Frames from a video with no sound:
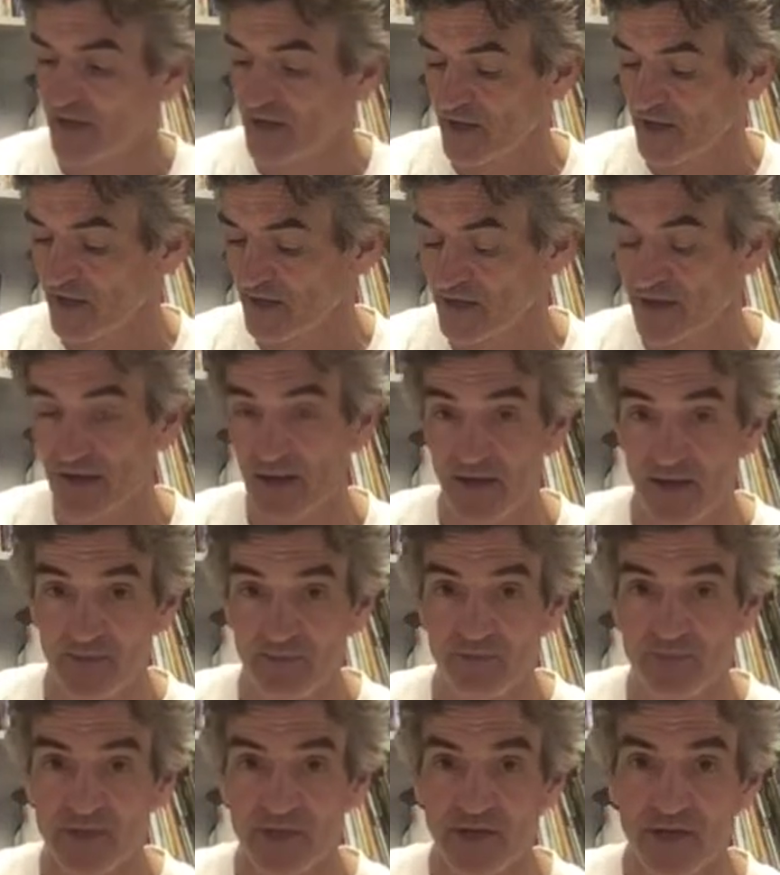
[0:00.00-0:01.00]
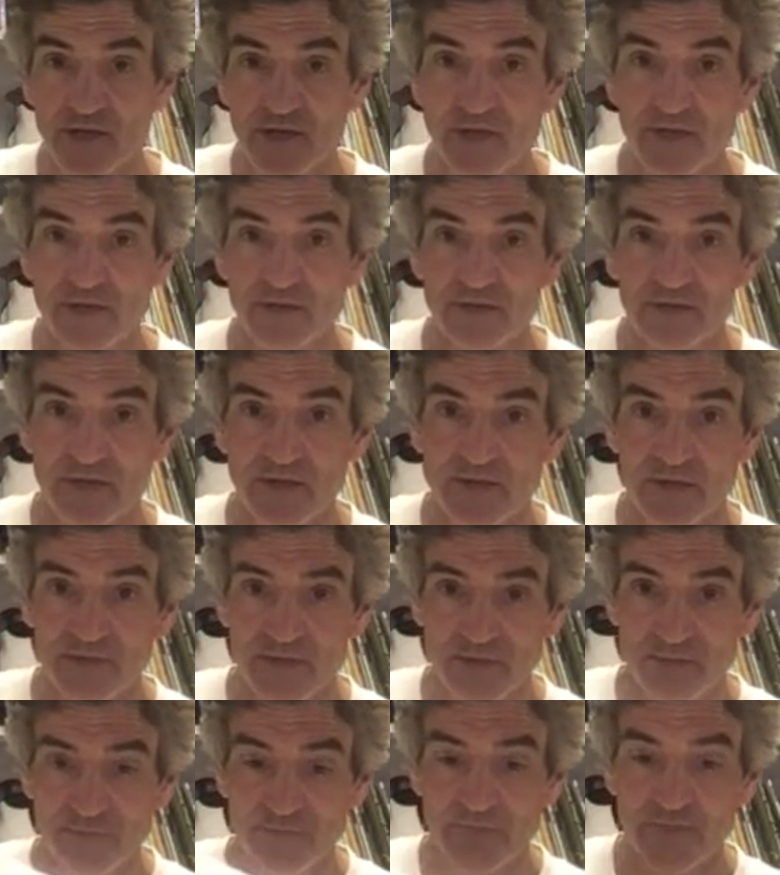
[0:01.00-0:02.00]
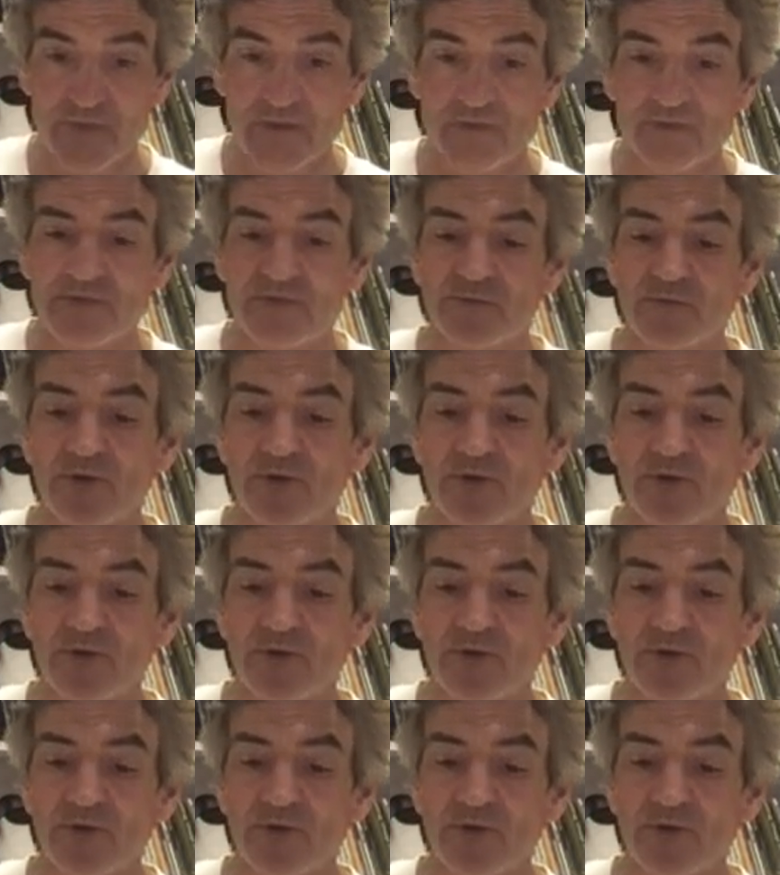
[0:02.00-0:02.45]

It can be some